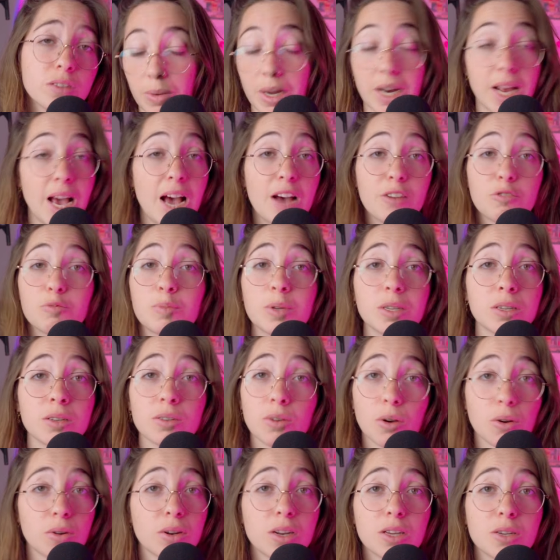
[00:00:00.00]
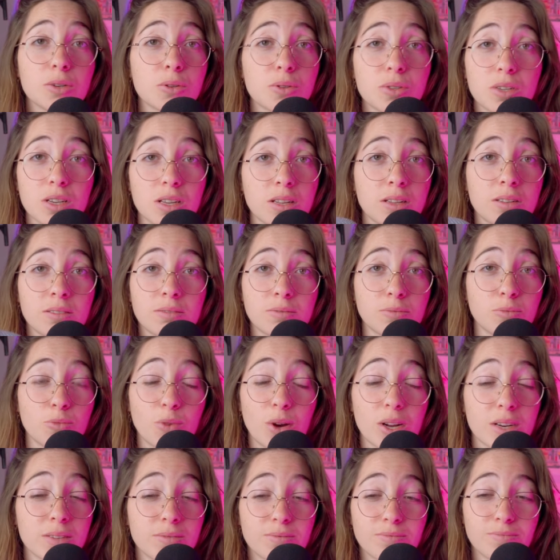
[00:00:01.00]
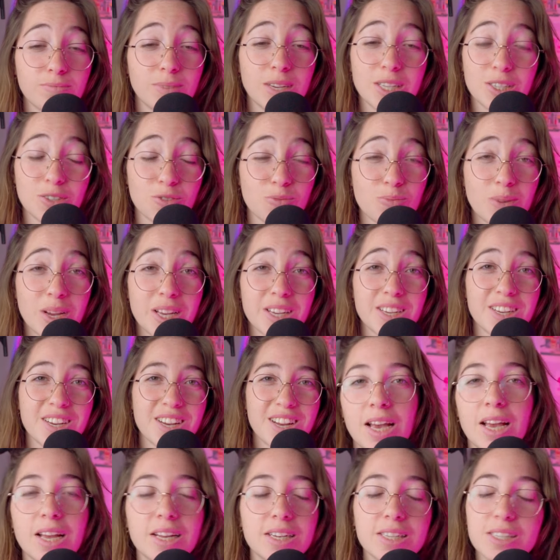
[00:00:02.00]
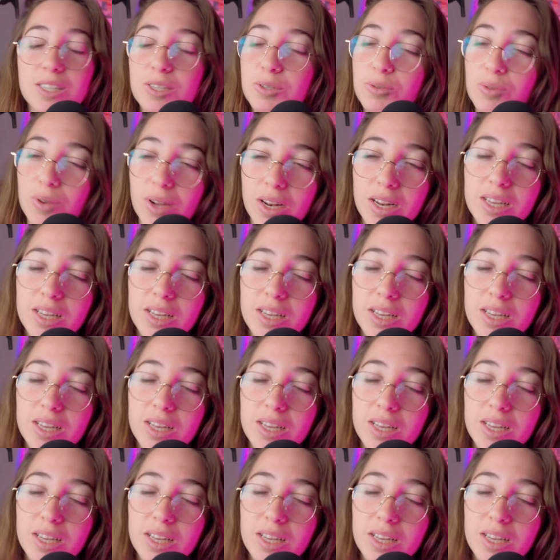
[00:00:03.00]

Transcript: but I've been only using one bass drum mic and it's